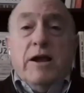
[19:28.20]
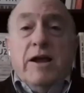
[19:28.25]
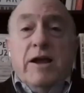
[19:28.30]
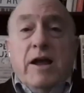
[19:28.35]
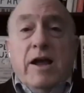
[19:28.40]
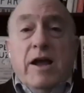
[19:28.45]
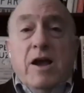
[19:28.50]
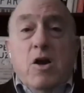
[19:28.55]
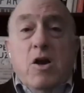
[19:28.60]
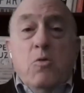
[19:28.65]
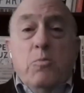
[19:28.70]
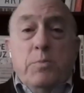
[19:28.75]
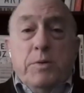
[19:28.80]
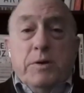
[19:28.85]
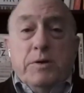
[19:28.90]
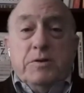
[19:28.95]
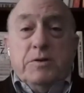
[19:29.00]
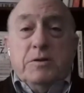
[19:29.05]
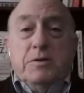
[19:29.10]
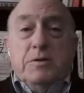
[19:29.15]
I hope
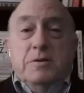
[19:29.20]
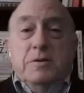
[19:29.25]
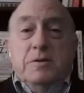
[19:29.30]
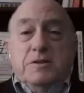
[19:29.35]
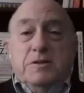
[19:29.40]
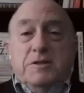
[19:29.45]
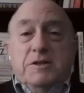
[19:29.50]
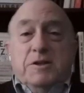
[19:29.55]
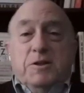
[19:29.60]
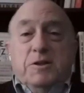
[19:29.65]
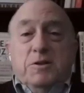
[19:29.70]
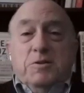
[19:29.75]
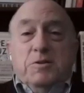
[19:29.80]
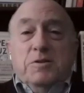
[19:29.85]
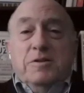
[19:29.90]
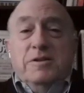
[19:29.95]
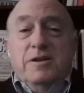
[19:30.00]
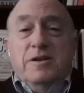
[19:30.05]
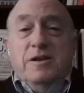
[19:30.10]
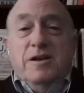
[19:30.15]
it still
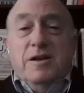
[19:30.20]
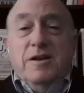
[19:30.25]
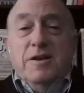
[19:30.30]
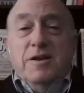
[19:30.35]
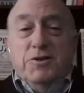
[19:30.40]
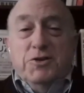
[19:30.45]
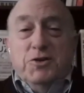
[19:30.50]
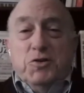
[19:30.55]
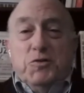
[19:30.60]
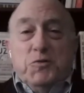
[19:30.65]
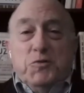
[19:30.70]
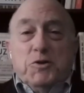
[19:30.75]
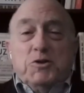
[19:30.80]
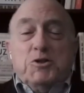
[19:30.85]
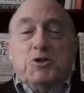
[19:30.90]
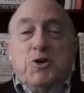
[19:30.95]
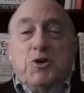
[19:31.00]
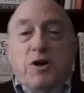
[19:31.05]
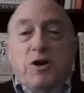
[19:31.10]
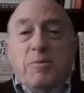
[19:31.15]
is useful
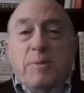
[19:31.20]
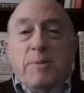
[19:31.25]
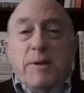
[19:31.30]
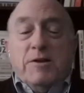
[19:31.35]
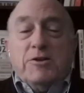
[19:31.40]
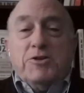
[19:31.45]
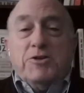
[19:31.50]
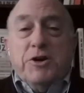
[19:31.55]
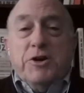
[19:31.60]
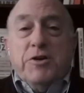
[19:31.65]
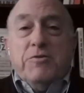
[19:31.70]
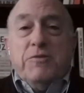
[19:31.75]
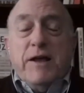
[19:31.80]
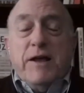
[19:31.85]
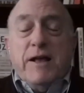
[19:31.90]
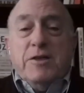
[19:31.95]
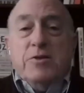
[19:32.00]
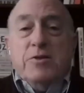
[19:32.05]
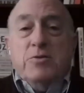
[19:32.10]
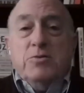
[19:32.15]
to talk about shared
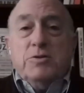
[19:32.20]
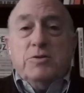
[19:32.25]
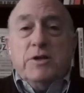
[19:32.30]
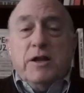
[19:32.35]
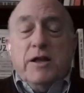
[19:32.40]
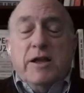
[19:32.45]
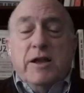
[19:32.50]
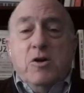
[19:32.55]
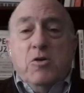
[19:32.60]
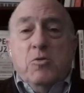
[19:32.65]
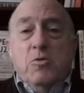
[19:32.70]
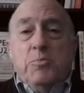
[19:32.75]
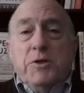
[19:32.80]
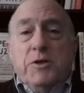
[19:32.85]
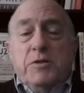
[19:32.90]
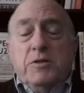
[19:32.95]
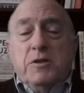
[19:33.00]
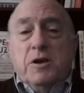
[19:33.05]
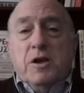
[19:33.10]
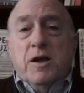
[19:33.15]
values, and I hope
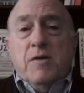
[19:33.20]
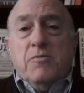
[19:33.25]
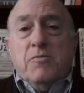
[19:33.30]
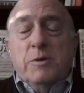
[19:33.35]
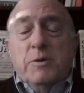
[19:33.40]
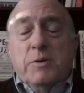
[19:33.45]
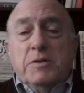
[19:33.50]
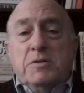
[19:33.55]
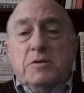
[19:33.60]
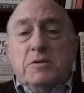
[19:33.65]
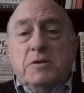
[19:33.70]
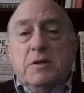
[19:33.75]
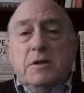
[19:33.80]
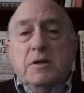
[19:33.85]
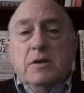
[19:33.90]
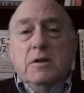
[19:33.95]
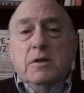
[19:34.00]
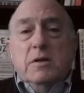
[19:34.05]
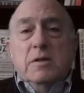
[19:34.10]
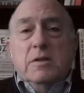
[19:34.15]
that the government
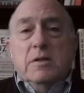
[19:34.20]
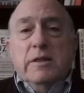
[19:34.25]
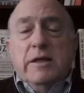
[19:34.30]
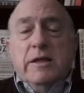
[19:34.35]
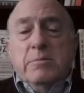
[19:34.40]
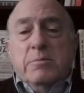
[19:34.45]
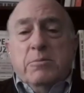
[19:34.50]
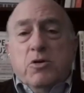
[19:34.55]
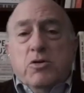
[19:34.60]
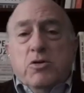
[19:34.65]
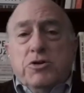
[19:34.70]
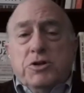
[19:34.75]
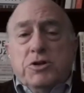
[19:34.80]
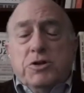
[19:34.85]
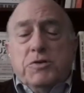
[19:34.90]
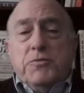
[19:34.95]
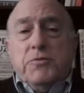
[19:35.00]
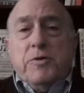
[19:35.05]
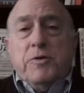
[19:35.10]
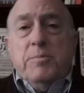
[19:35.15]
that
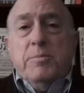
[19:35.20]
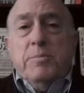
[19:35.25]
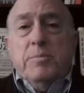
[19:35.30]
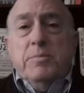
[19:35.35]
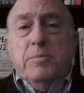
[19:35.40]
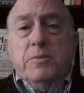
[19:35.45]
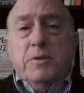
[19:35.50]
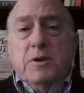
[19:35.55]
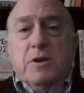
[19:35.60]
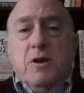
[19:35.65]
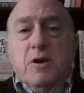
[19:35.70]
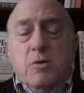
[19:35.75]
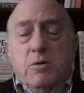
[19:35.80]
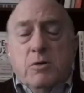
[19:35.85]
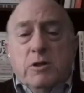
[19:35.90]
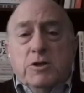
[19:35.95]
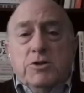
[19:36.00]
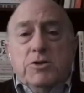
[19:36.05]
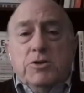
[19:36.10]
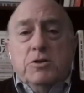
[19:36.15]
emerges from the
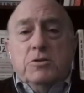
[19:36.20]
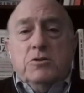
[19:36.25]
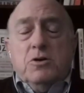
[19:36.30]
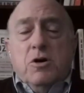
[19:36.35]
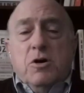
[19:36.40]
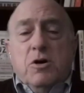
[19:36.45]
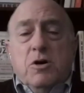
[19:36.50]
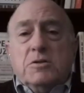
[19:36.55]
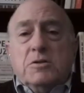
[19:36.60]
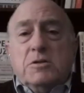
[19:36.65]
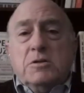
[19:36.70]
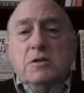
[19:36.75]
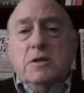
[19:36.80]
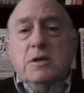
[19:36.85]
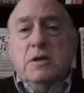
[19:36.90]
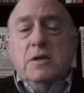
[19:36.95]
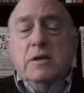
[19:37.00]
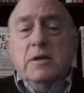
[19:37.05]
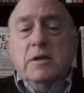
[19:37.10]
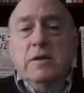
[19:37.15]
coalition talks,
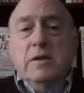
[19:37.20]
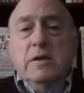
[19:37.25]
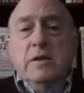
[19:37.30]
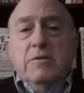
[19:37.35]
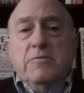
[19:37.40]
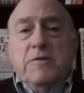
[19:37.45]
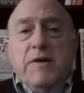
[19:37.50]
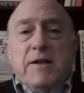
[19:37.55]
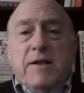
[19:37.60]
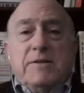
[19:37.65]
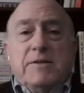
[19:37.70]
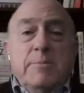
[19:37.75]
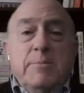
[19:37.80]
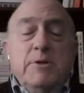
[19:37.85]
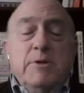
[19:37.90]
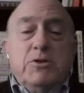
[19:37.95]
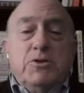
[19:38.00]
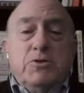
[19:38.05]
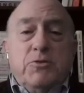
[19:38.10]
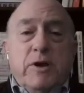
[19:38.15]
in fact,
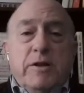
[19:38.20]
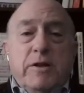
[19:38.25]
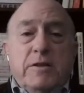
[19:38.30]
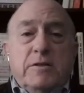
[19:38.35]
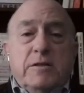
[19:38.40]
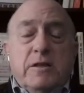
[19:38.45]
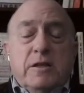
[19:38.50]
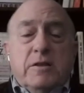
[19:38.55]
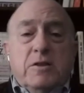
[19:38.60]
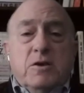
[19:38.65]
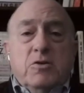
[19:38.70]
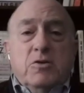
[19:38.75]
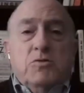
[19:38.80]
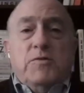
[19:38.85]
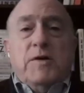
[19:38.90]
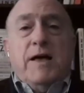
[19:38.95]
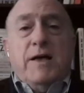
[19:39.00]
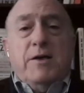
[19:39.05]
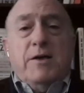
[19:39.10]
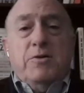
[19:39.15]
demonstrates that those
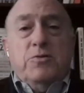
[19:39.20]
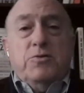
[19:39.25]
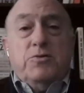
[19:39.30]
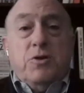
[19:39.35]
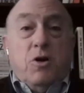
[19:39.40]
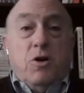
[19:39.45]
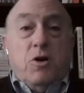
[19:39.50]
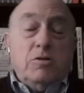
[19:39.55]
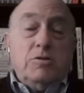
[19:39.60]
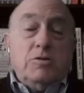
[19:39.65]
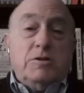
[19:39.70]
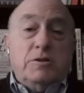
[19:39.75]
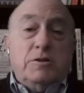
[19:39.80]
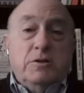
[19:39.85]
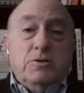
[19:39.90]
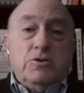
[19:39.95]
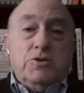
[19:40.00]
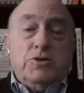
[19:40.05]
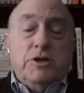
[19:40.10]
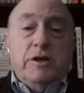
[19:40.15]
values are
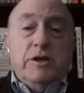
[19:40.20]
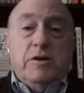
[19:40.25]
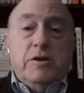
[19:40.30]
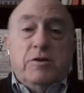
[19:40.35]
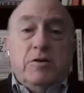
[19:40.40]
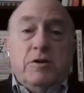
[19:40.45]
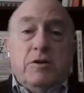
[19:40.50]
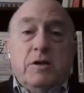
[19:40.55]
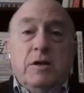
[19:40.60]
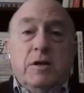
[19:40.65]
still shared.